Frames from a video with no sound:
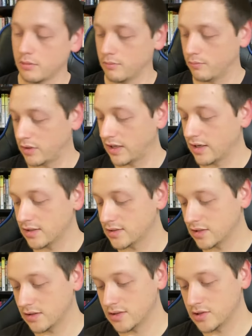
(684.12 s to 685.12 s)
But I gotta
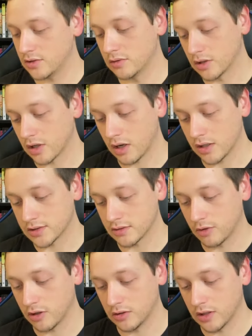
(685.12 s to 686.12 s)
say, these do look awesome
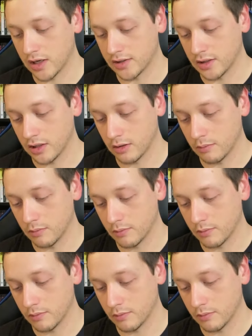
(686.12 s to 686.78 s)
all lined up